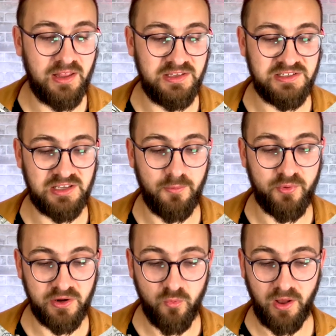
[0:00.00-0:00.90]
These sell
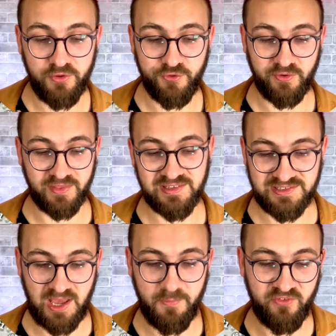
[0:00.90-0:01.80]
pretty well during this
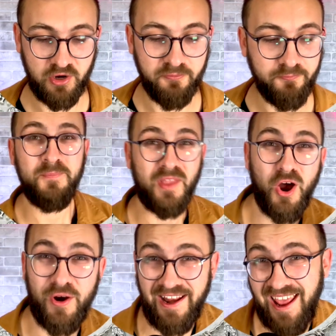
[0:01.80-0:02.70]
time of year. All
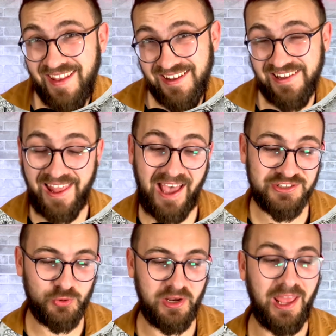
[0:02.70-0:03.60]
right, and the last
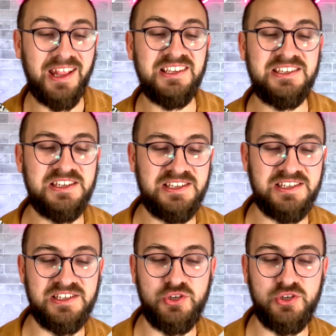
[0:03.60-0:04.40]
one, and is, this is